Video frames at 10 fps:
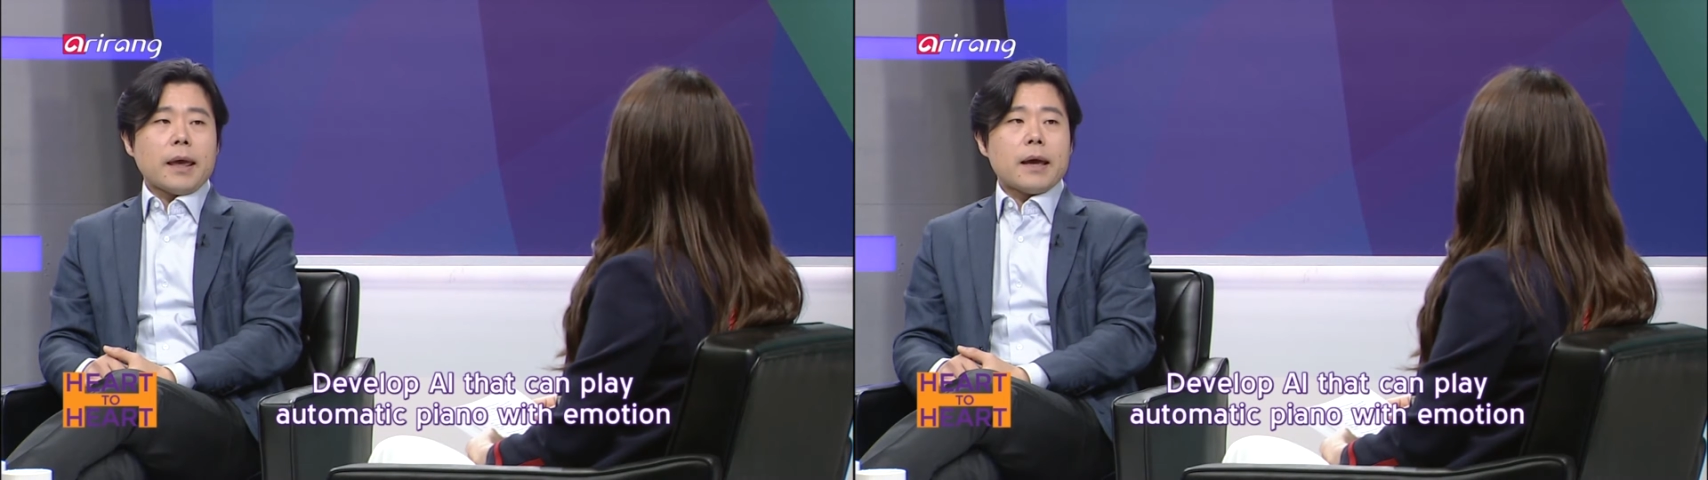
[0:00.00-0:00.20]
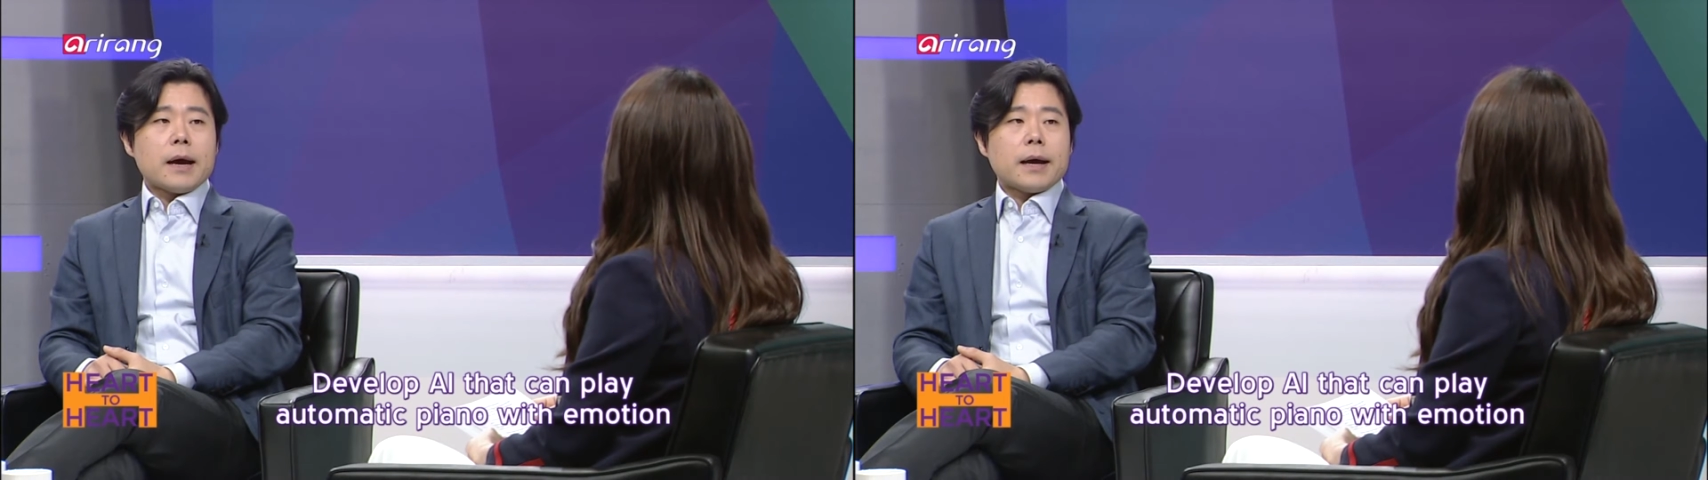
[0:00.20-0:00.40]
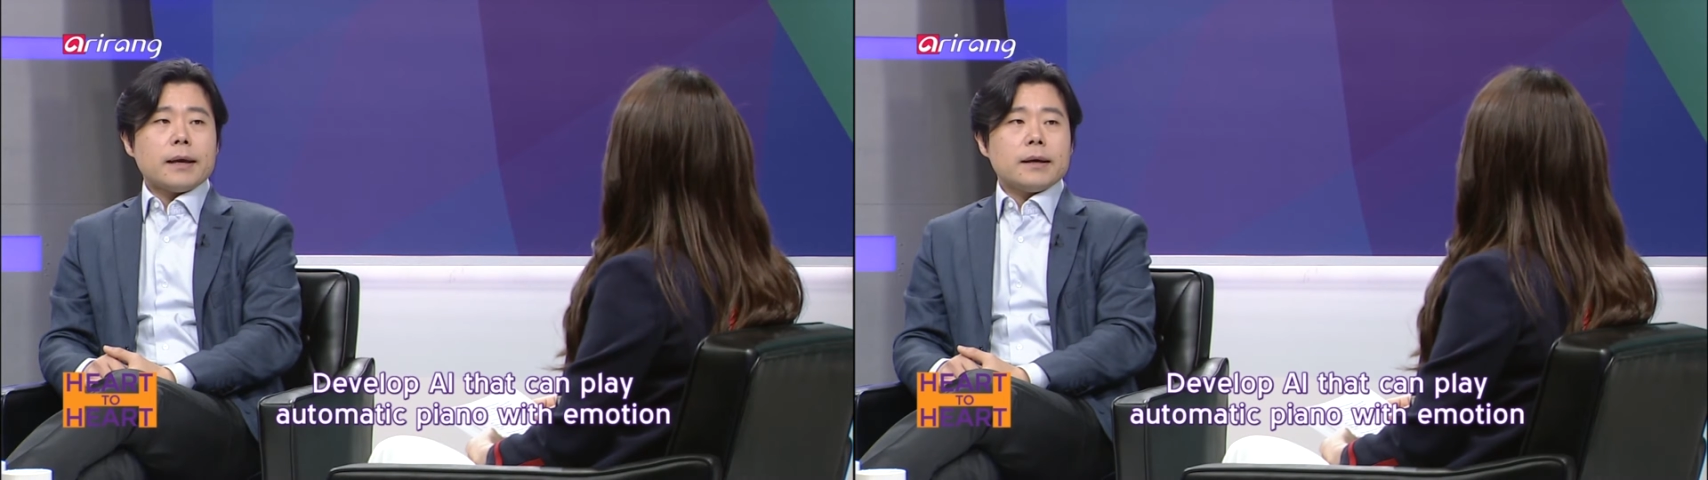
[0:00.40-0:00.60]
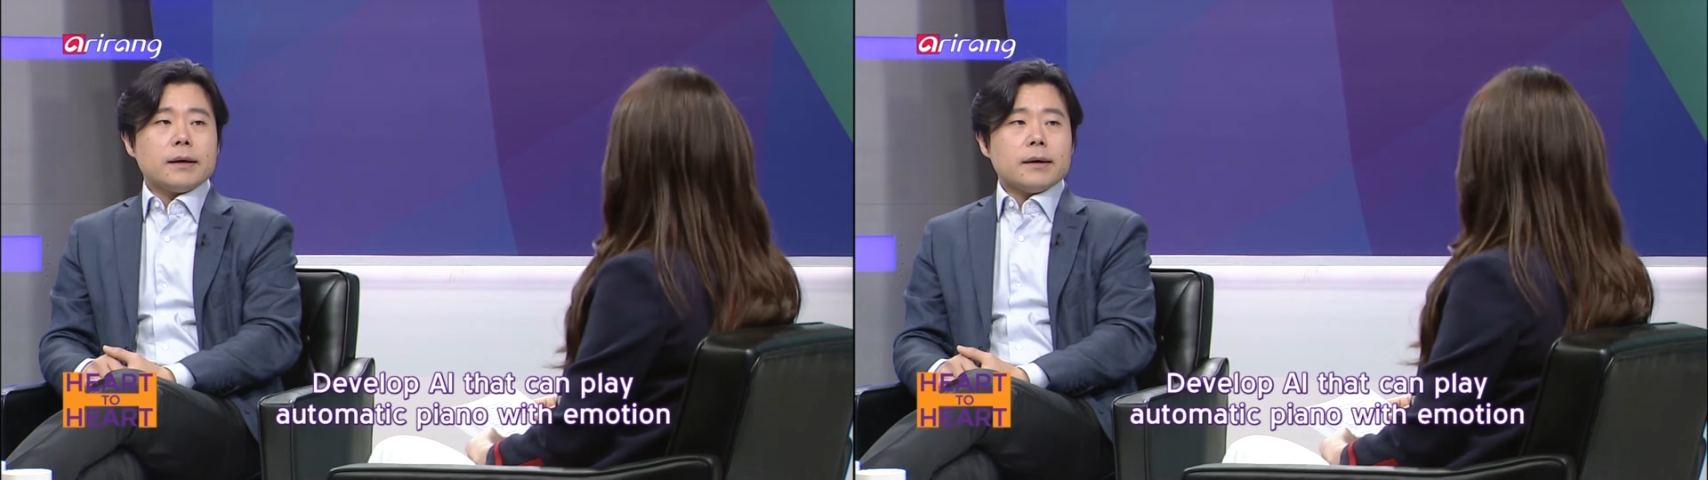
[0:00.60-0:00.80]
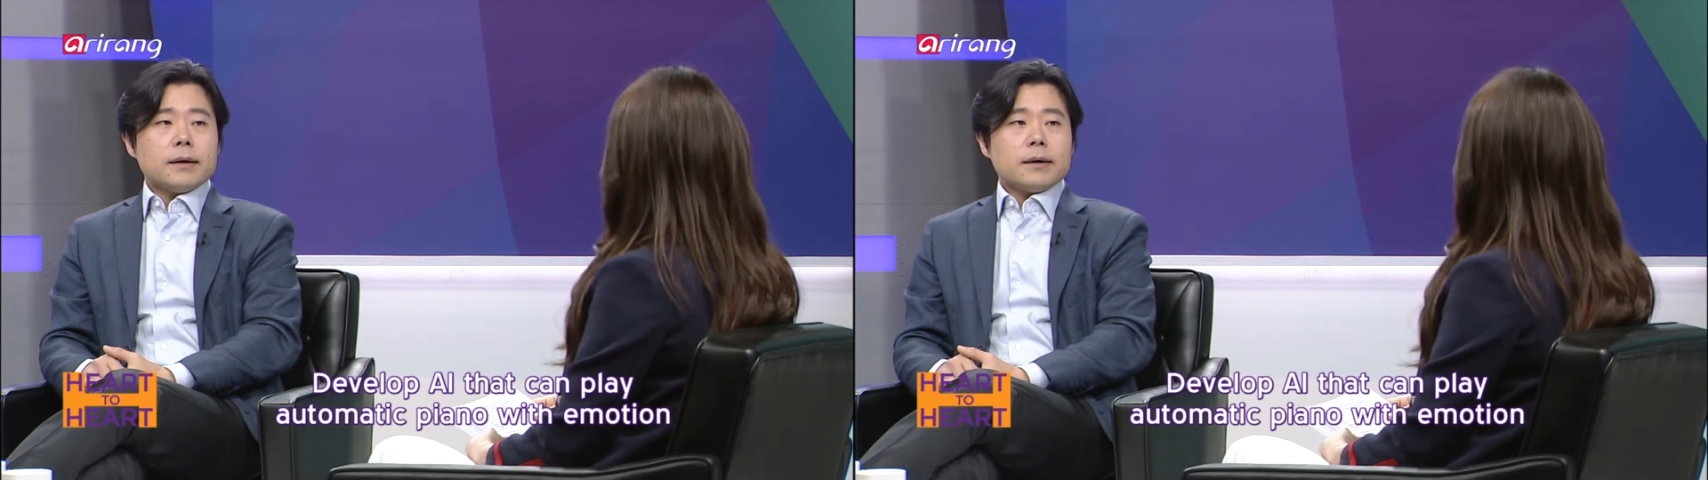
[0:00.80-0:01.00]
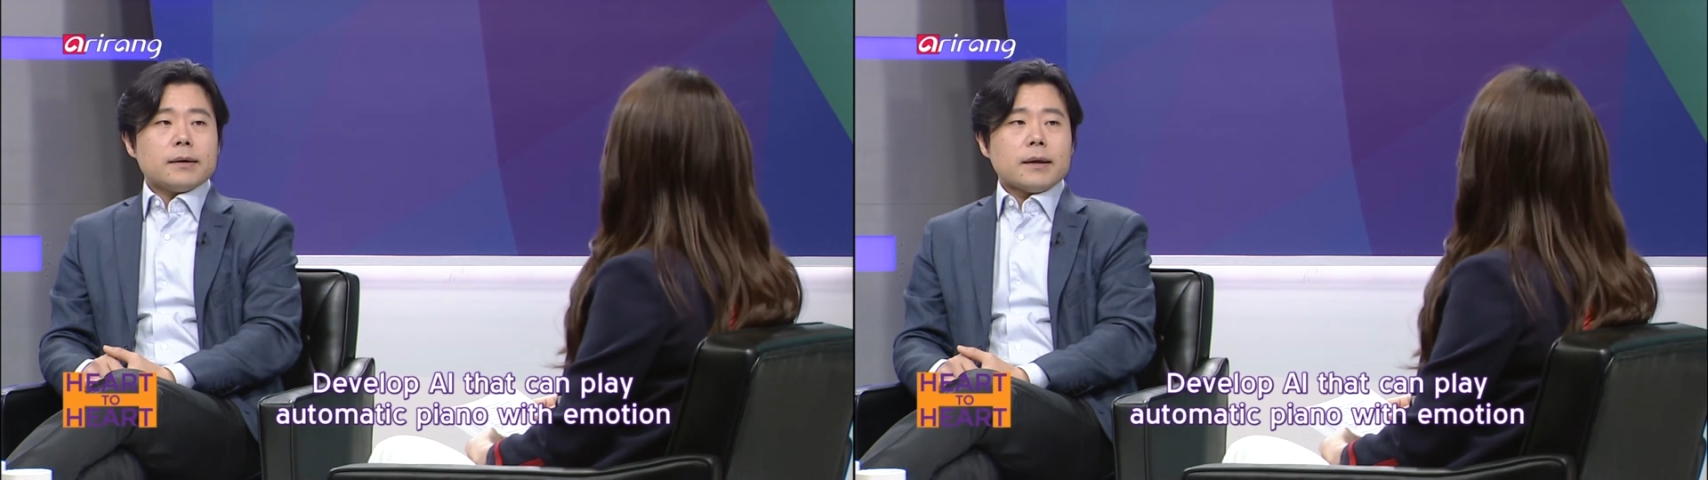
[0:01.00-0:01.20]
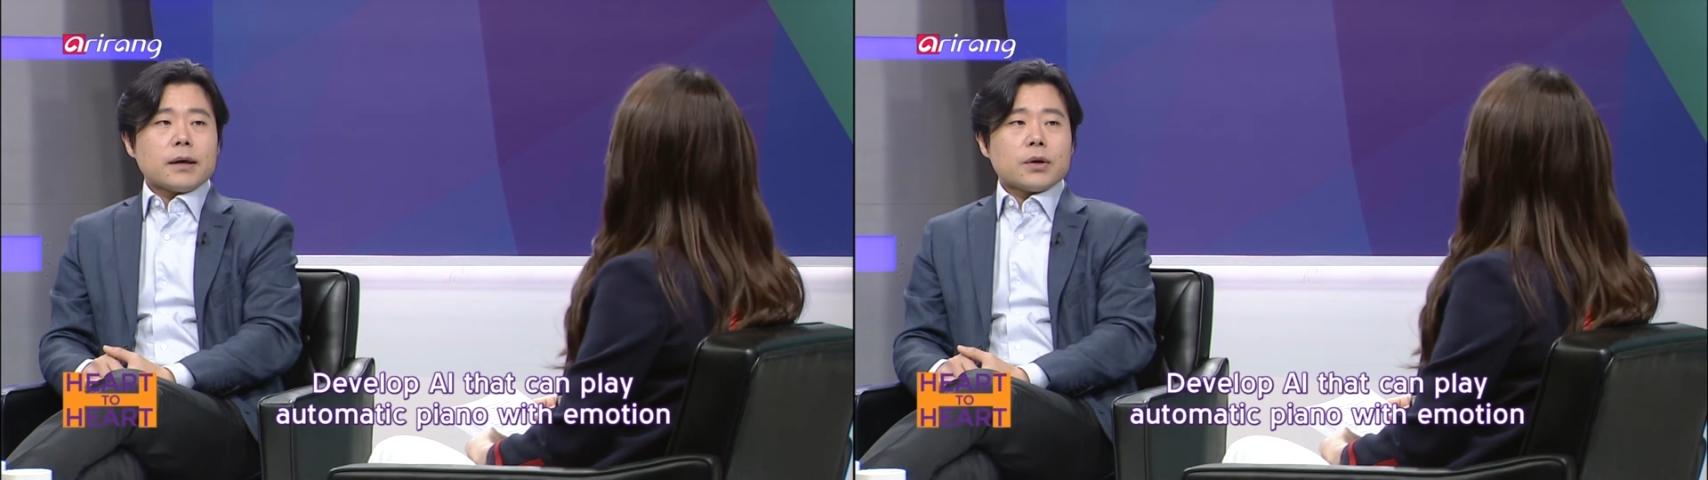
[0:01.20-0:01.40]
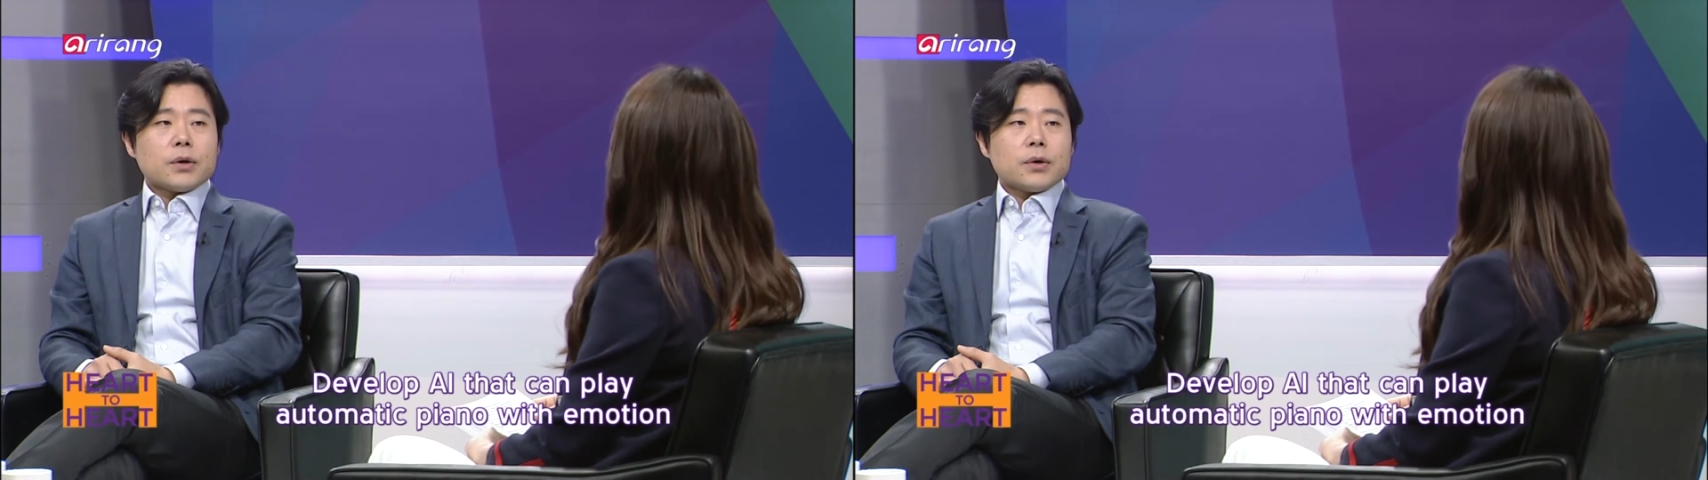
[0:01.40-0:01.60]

AI that